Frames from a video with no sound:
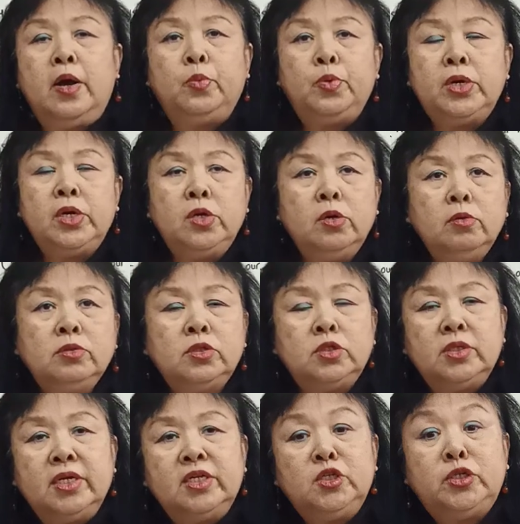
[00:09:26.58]
we use
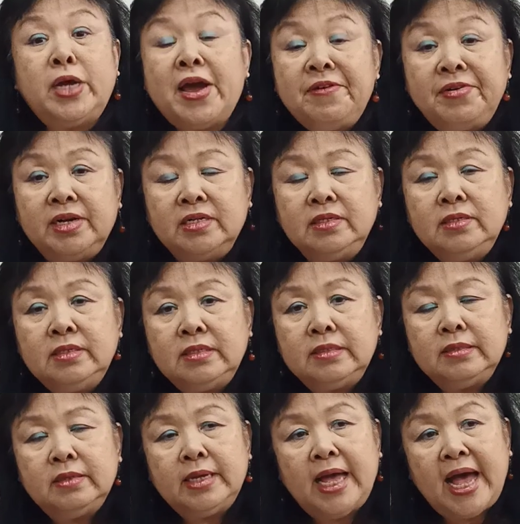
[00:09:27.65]
gerunds,
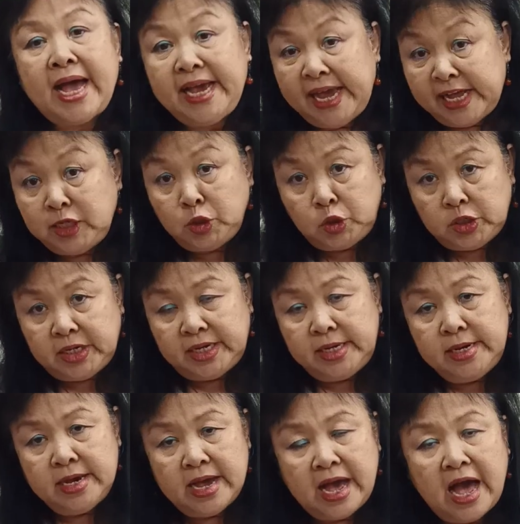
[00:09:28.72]

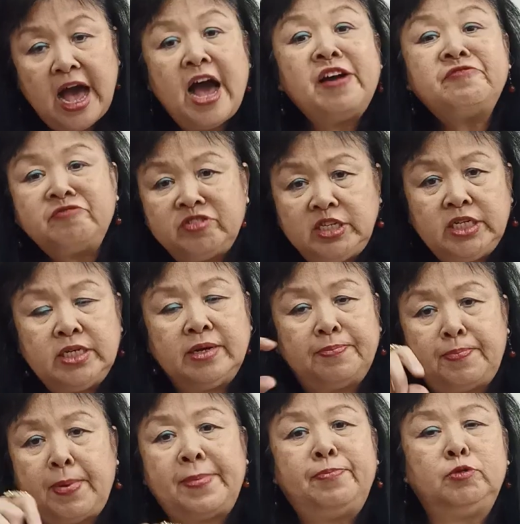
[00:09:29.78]
ing, after
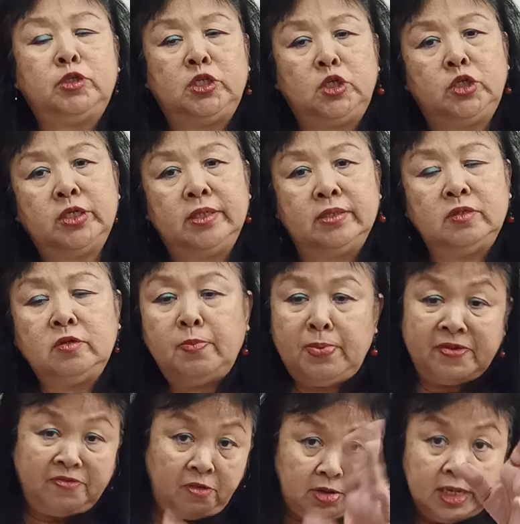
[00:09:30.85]
preposition. So
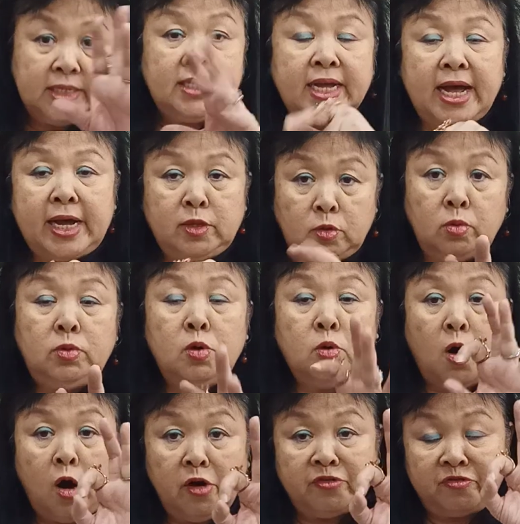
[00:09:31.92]
before this, I told you
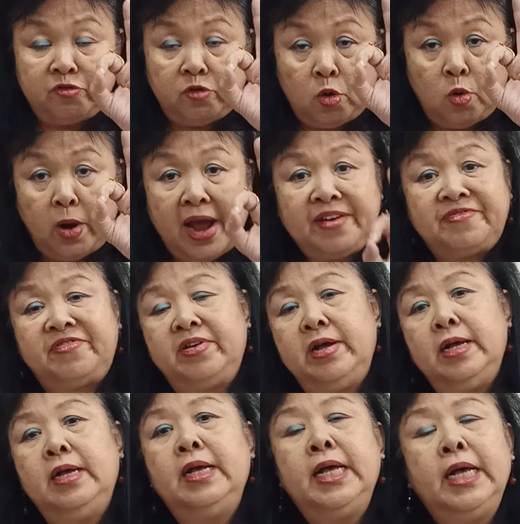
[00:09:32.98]
of, of.
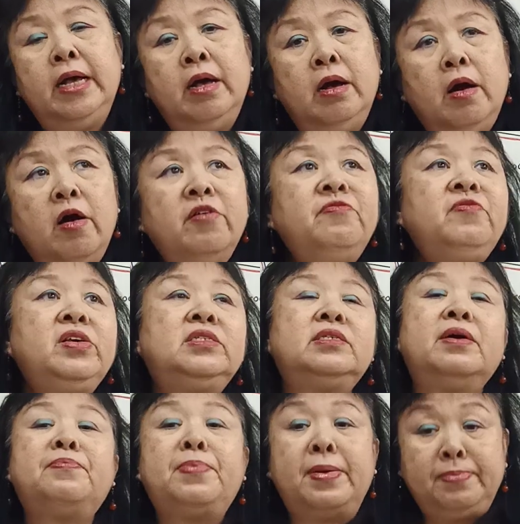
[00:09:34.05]
Of is
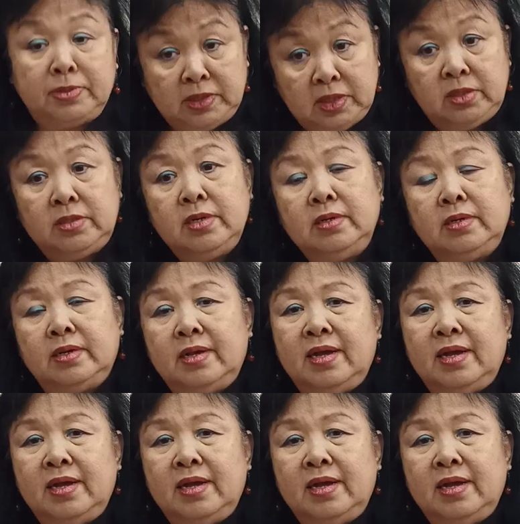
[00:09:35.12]
a preposition.